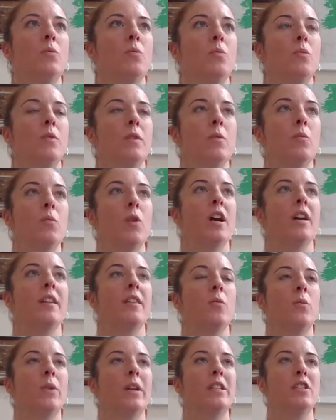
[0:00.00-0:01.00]
the work
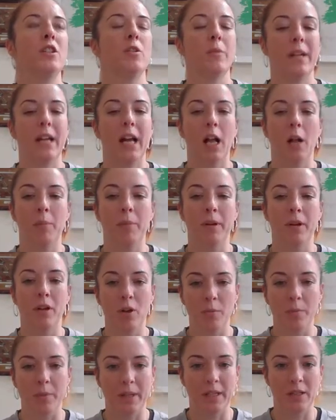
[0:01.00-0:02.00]
that we do in helping
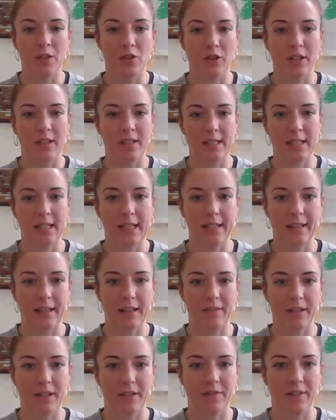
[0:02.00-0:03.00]
companies translate
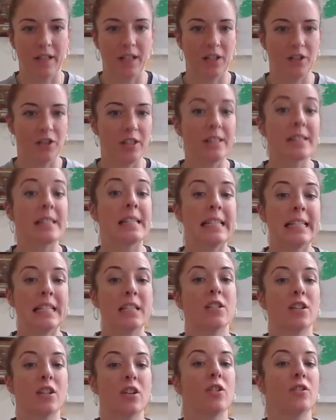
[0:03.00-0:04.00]
their innovations needed
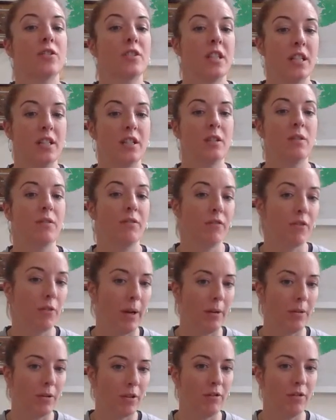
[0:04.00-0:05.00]
to continue
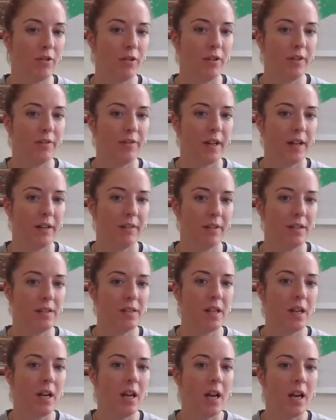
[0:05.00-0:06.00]
throughout coronavirus
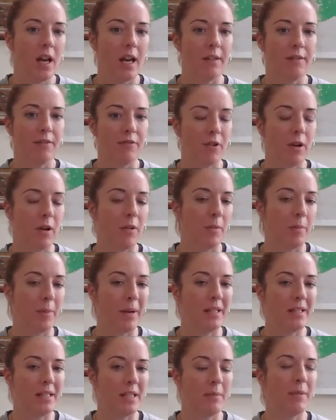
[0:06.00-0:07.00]
and throughout the
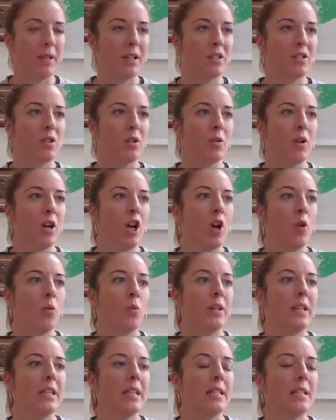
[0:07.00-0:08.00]
pandemic. So
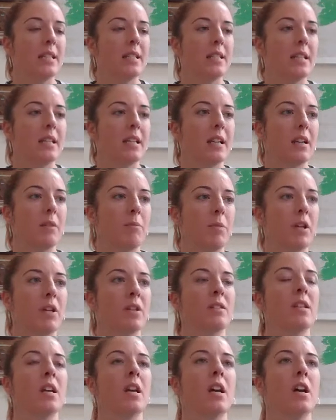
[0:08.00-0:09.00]
we needed to,
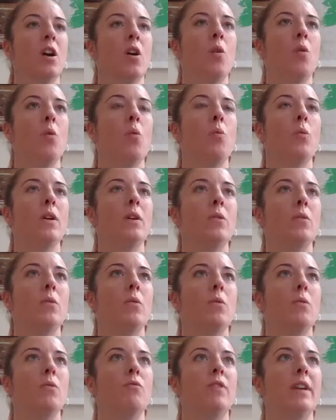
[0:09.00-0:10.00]
because we
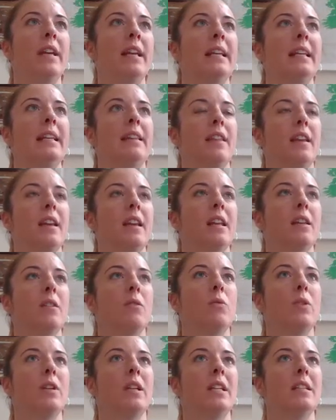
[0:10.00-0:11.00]

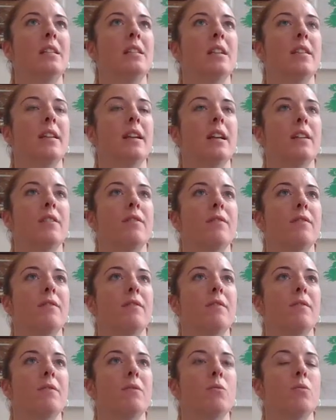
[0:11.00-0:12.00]
needed to think of
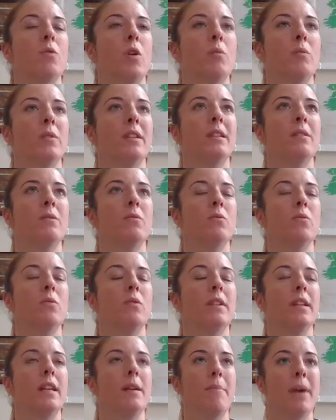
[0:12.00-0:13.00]
what would
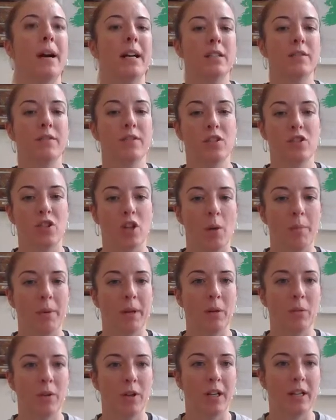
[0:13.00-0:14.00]
the impact of us
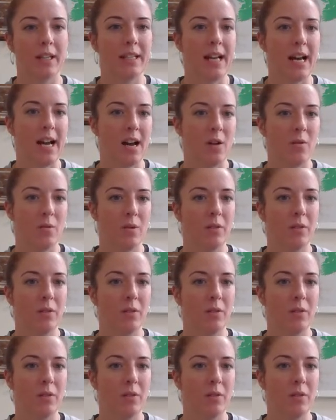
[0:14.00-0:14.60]
stopping work now